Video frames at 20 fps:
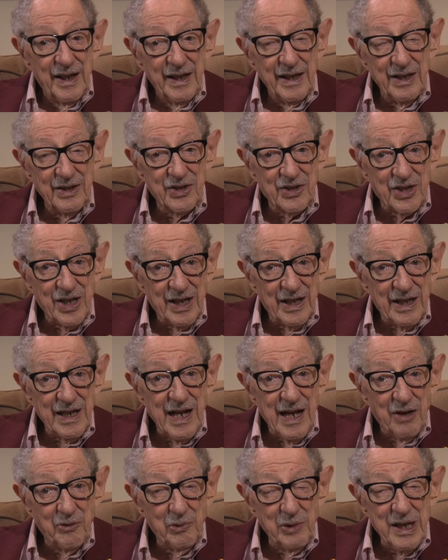He said,
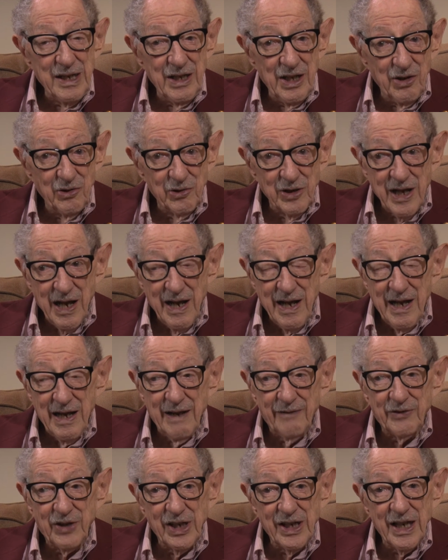now you and I
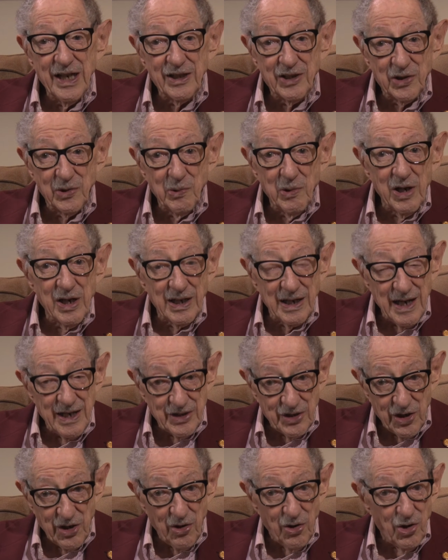have to get to work. I
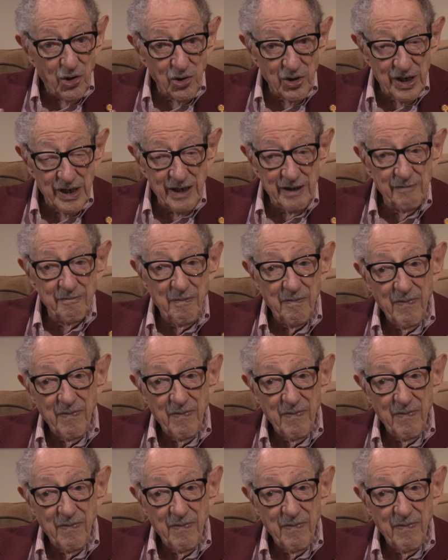said, hold it.